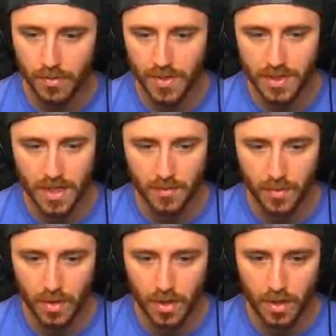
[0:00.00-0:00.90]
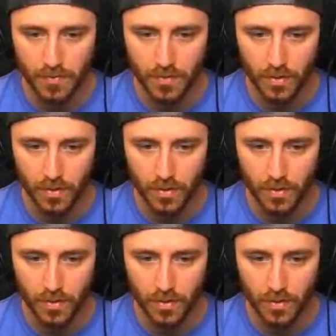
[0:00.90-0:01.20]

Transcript: my sniper. I, I feel